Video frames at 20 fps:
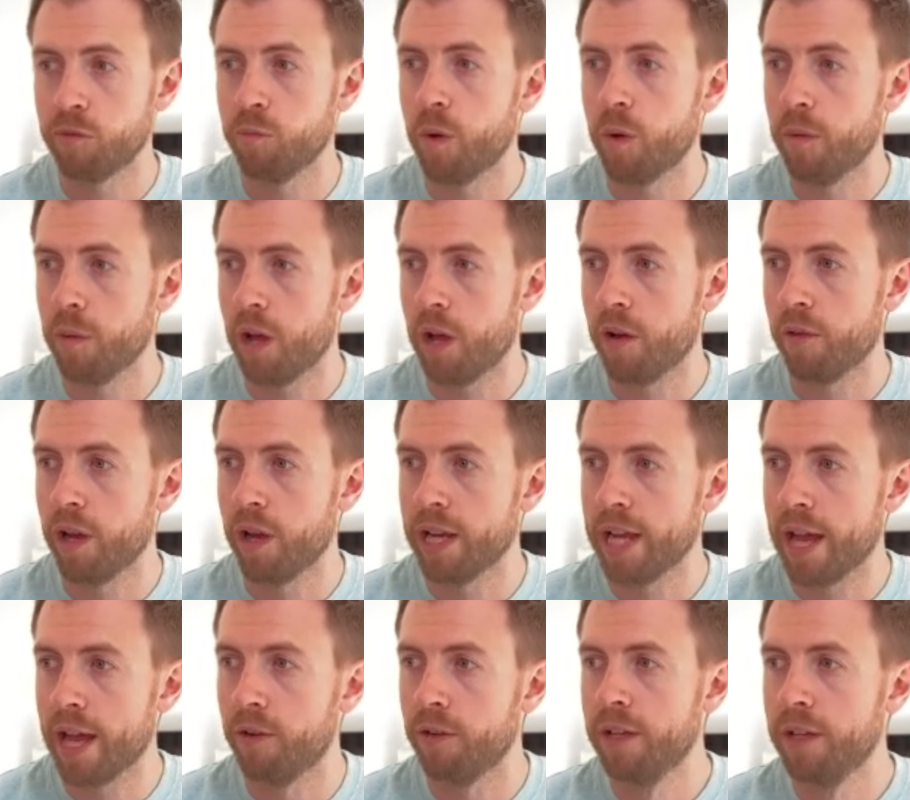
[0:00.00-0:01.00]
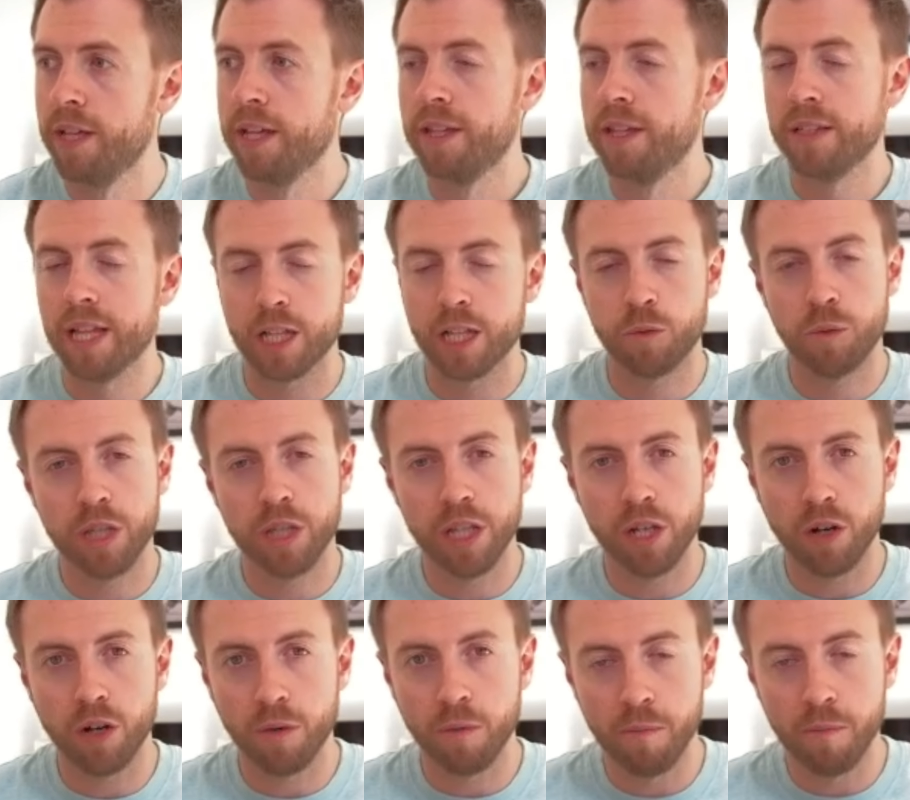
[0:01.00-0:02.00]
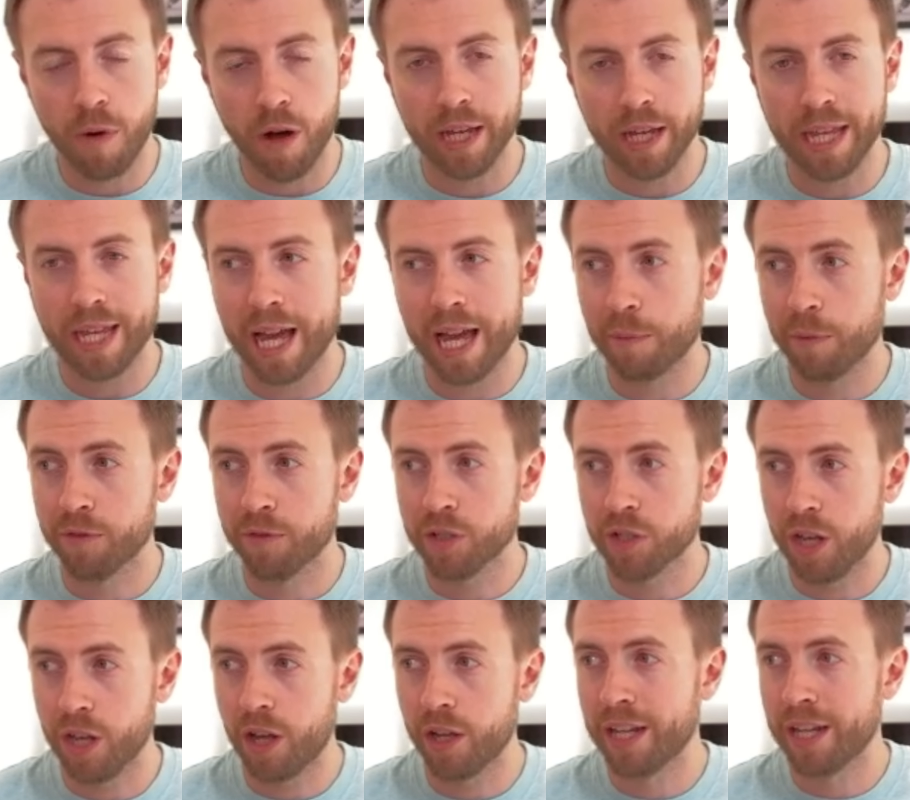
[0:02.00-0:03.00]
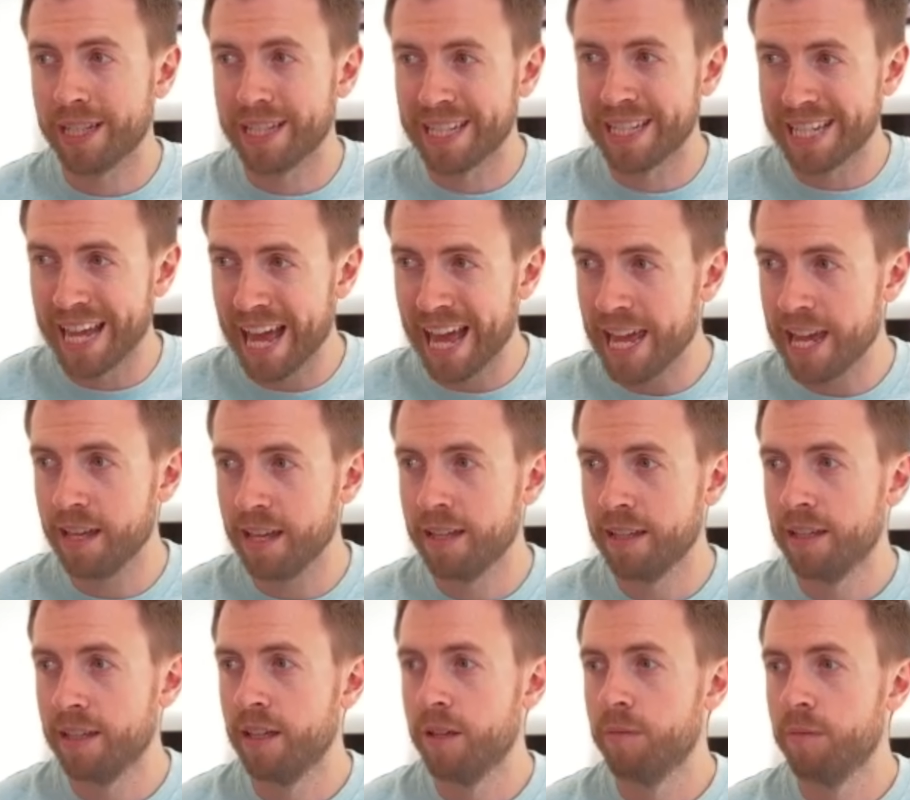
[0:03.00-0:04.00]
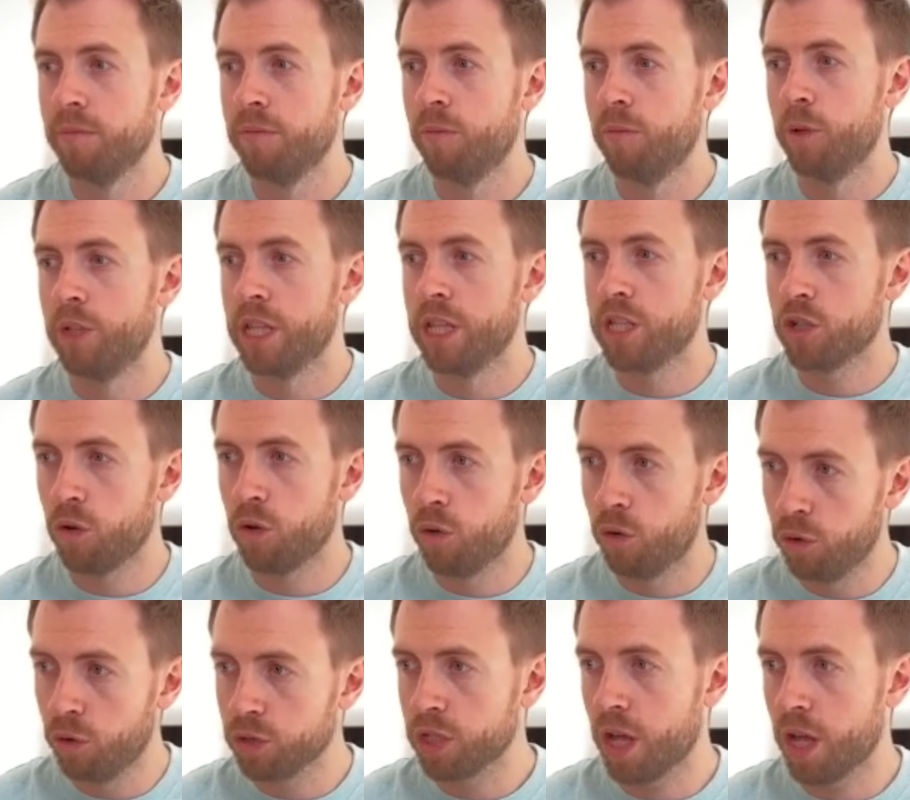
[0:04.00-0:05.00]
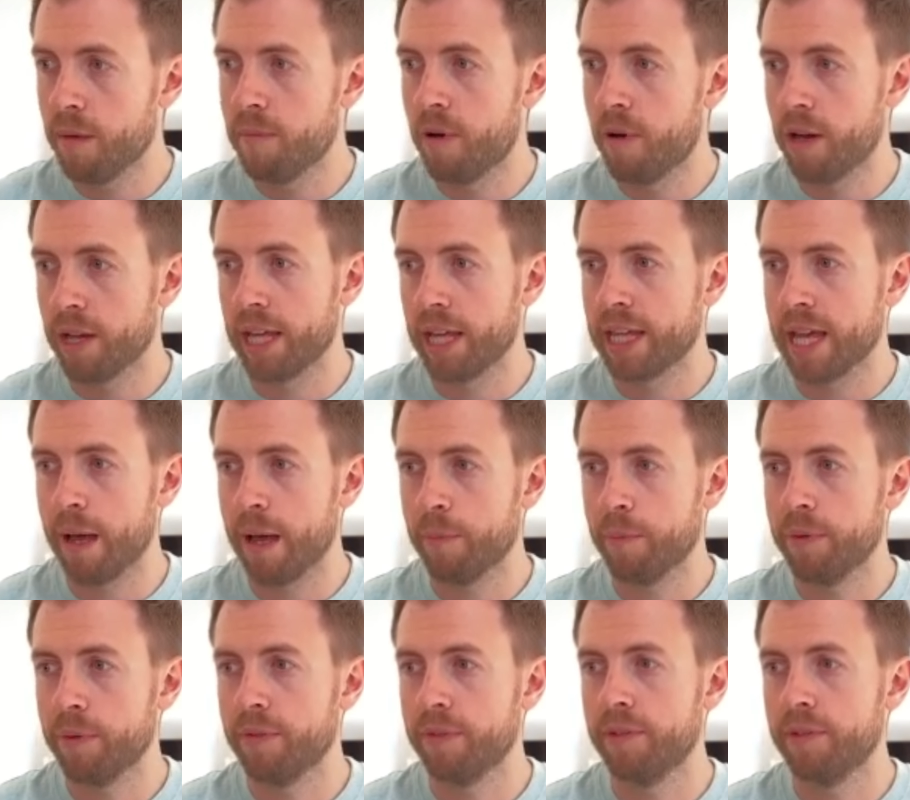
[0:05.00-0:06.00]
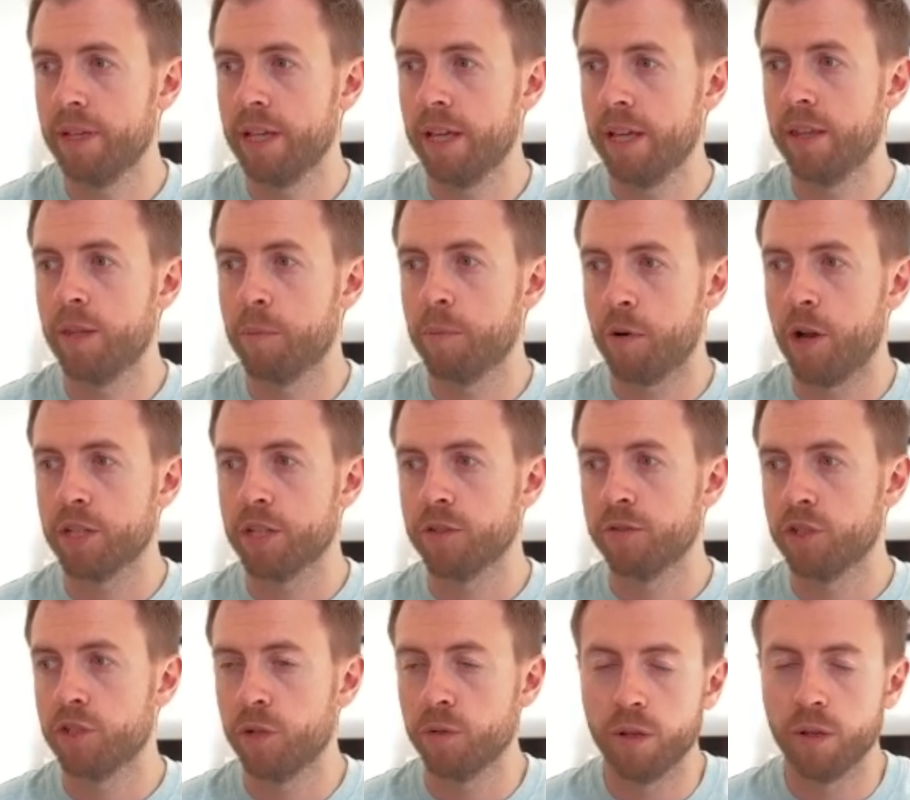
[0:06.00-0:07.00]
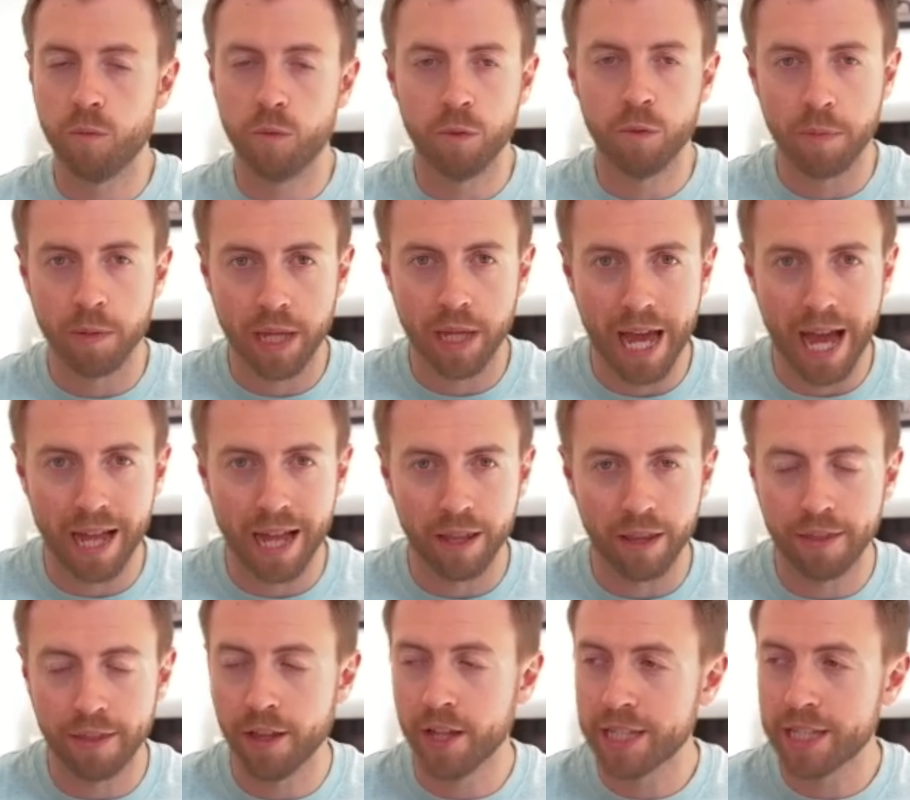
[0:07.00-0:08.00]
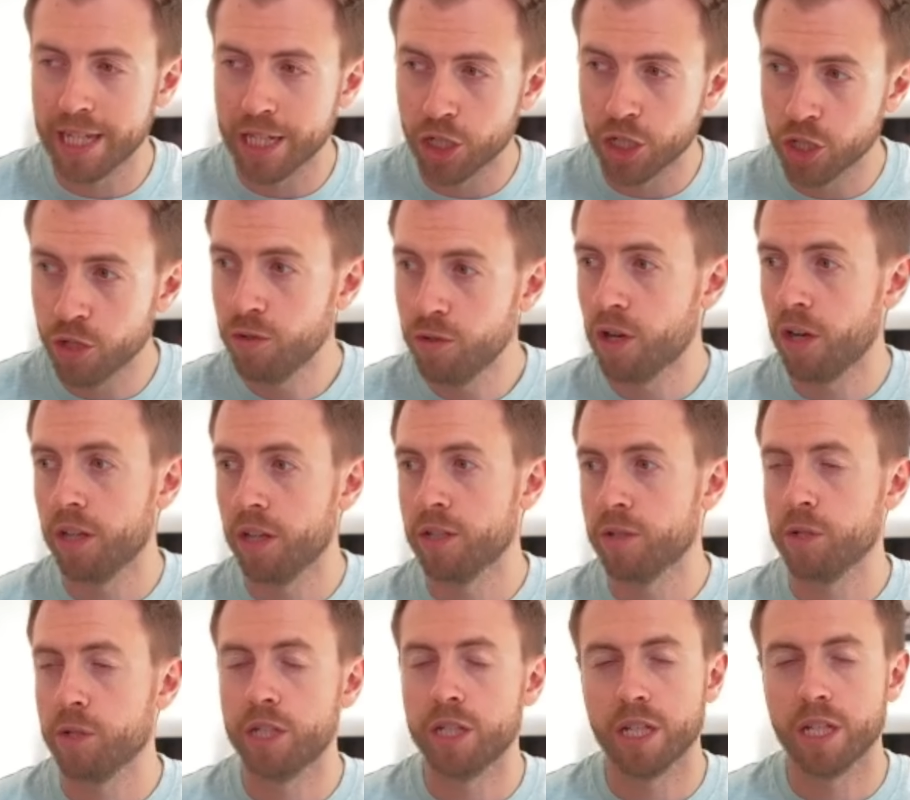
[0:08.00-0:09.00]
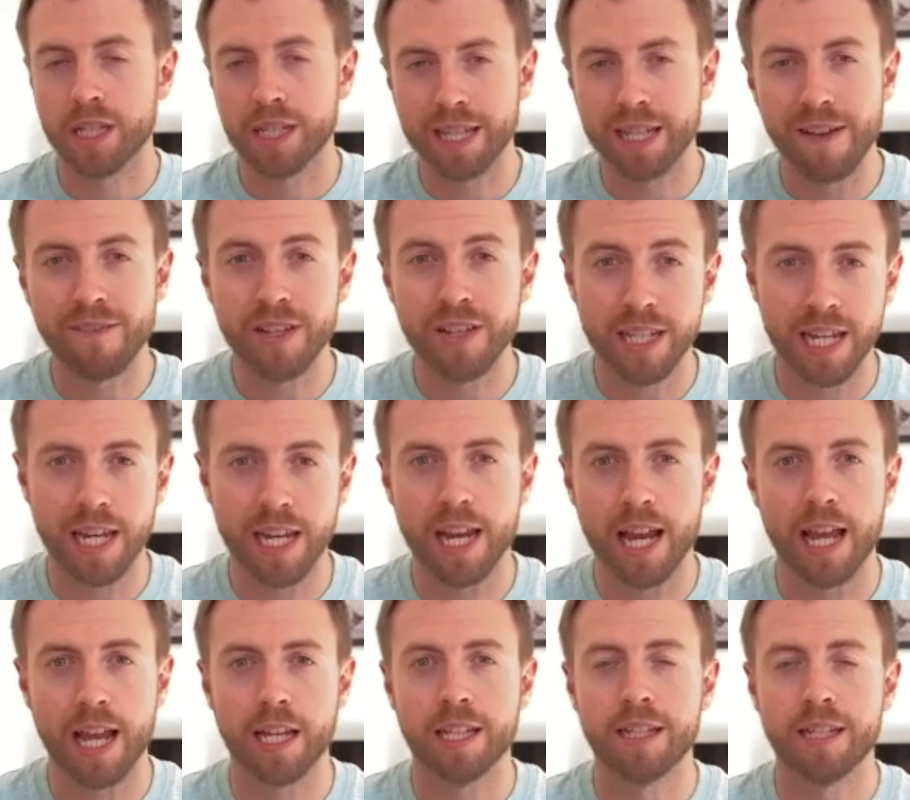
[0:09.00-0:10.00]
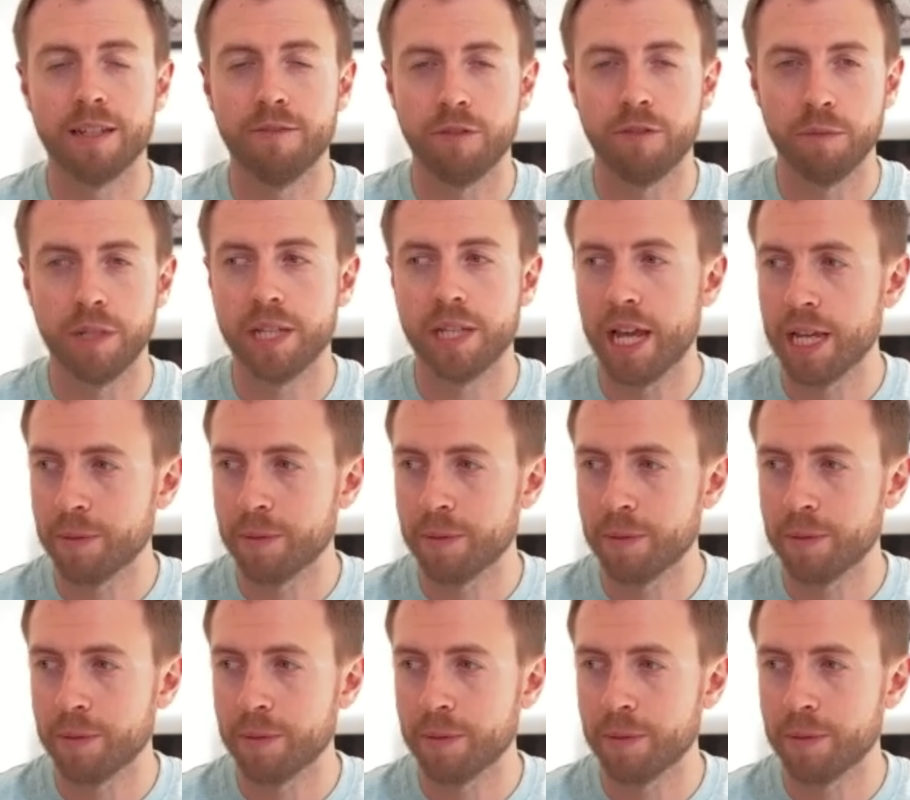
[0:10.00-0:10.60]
where we are right now. That's with the market cap of Solana today. With its all-time market cap, the price of SUI would be at $32, which is a 17x from today's